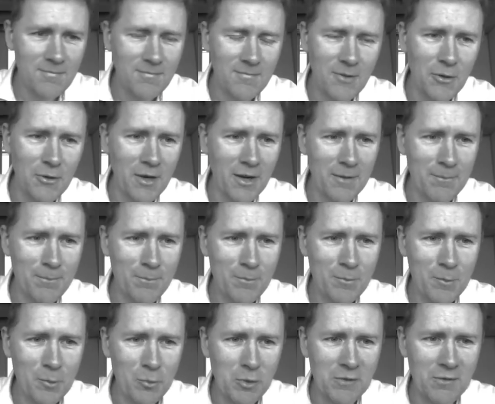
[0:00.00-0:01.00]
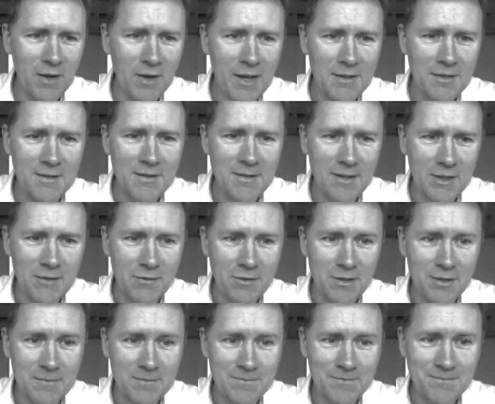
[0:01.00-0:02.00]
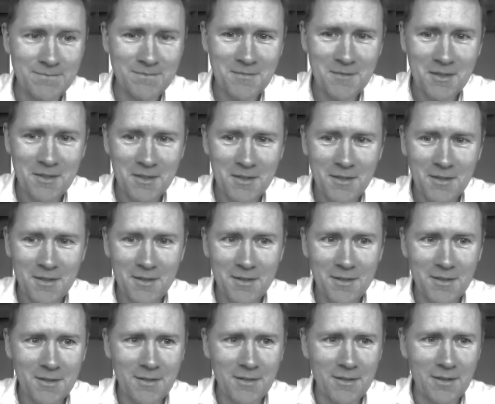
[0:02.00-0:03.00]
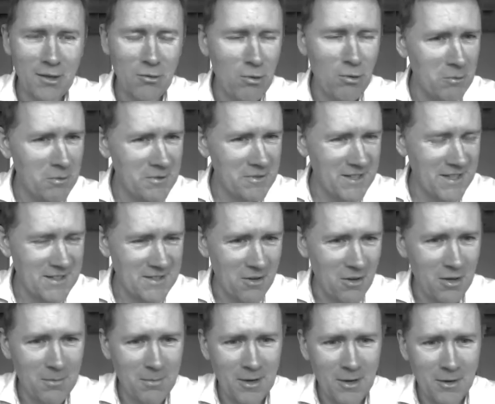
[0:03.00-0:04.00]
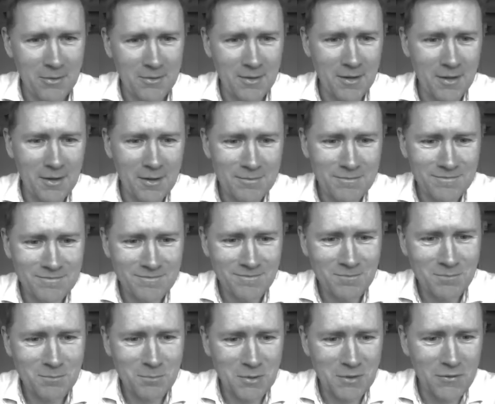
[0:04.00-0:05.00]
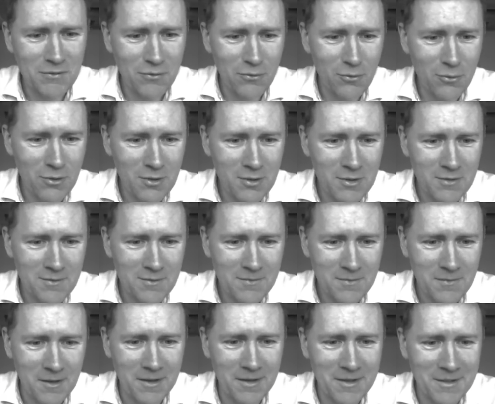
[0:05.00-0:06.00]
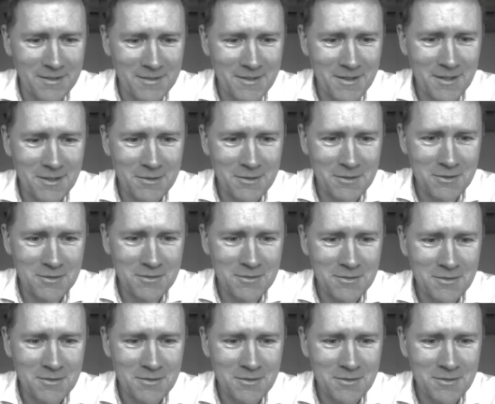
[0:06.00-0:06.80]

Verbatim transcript: Okay, we've landed safely. Now what was that all about? Um, before I tell you,